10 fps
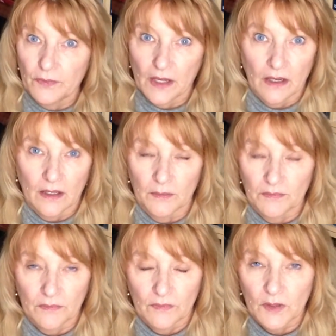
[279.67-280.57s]
uh,
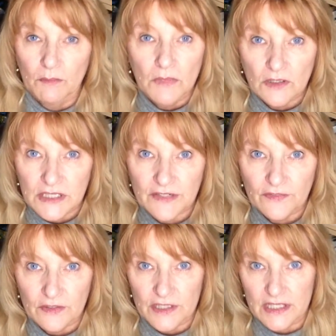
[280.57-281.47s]
the
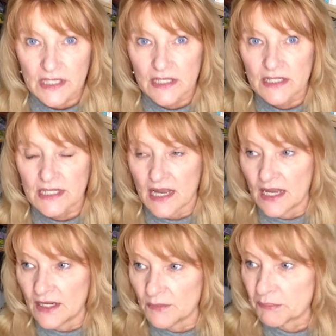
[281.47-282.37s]
multiverses
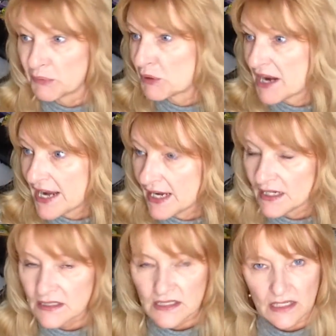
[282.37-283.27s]
and
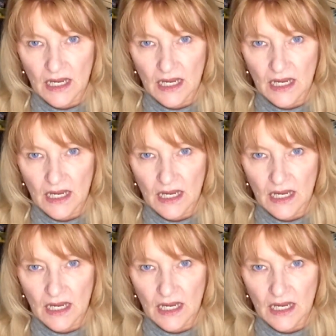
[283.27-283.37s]
brains